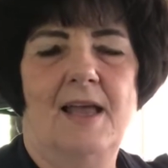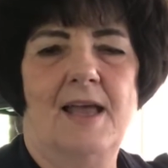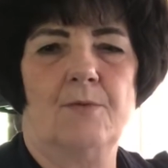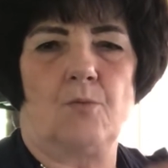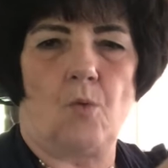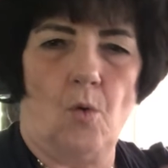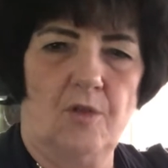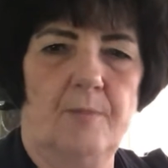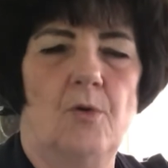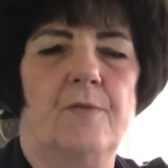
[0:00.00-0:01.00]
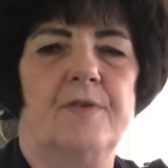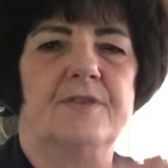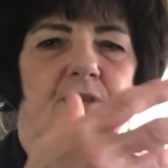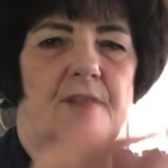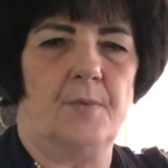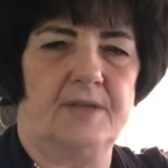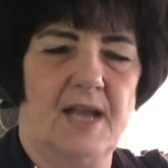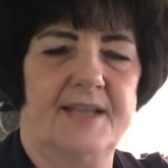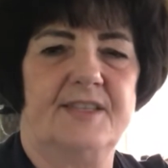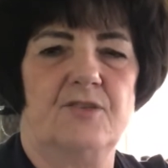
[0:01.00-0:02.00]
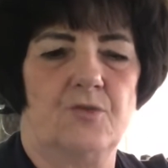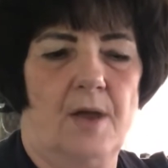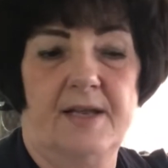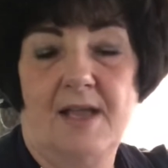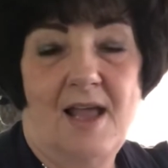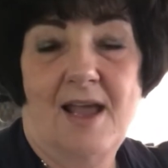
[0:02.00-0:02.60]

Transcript: and roll them over until they were nice and dried.